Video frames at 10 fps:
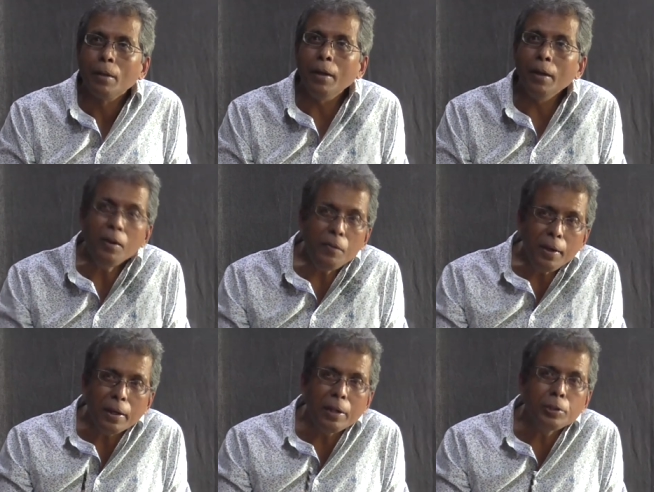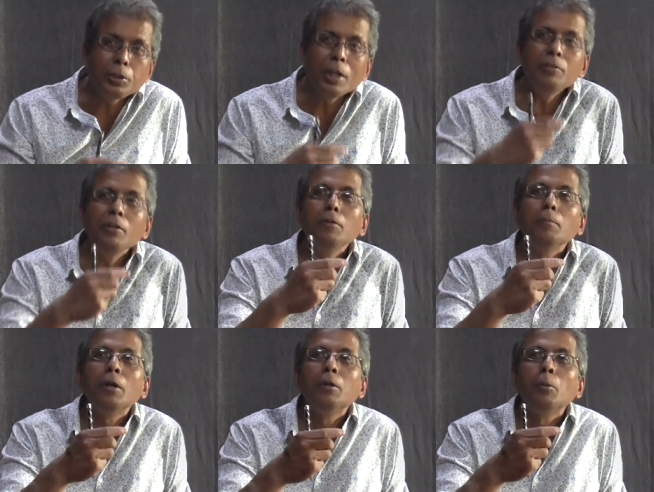And in that energizing
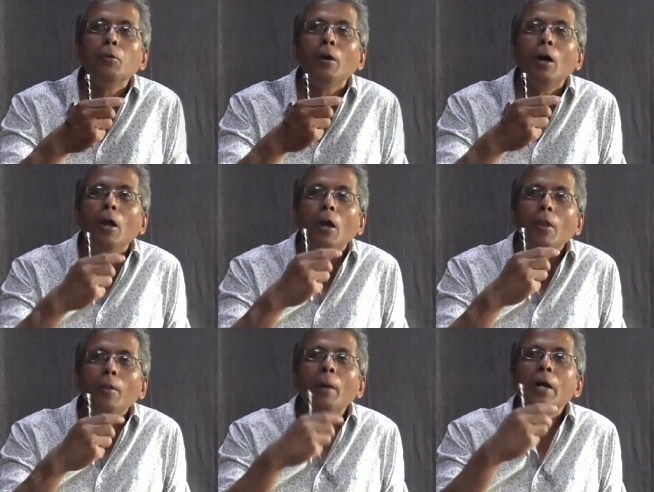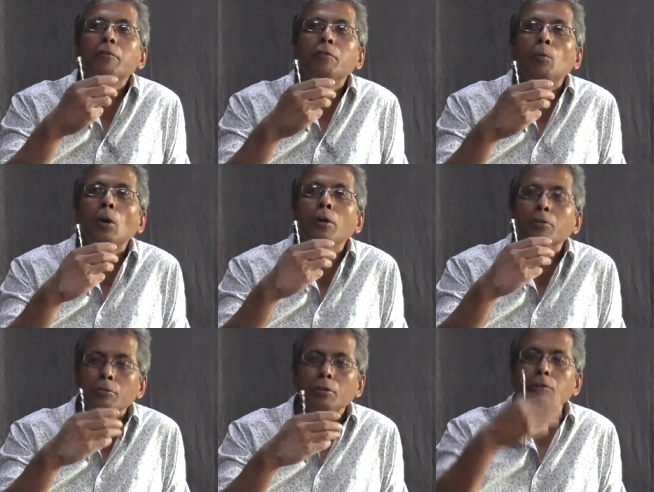by the Buddha, the mind of the world
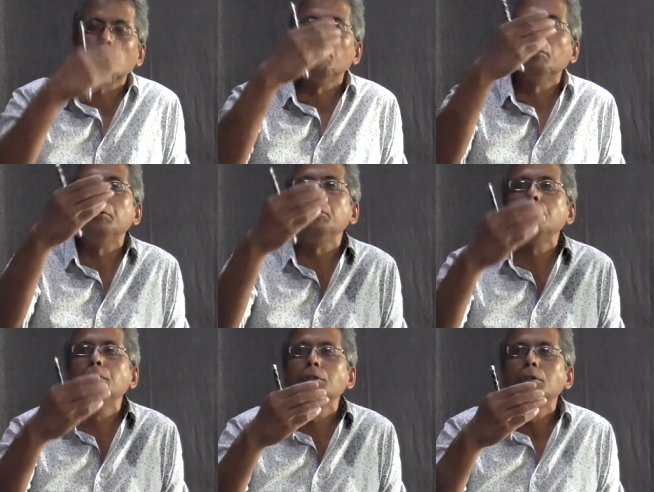is, is converted.